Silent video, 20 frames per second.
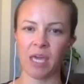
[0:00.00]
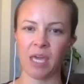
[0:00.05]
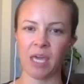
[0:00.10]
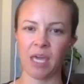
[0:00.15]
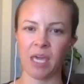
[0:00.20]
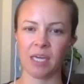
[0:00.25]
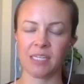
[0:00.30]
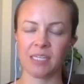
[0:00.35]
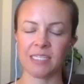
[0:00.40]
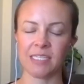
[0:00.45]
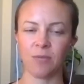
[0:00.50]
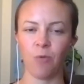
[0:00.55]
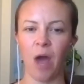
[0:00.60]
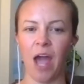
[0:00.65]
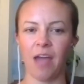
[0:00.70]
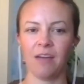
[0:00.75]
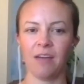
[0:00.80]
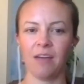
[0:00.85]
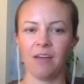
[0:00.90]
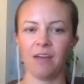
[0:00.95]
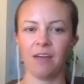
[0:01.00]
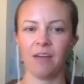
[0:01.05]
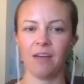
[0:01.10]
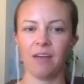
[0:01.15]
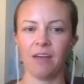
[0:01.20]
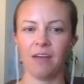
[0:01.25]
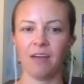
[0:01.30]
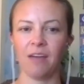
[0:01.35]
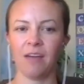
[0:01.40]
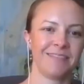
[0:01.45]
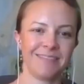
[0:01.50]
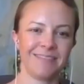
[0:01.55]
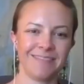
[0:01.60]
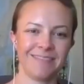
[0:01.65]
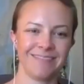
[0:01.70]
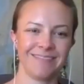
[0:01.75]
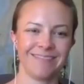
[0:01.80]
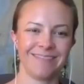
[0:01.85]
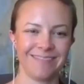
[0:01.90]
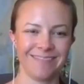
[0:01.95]
D Y. Yeah.
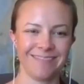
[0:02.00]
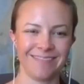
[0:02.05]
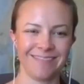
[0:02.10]
Yes. Thank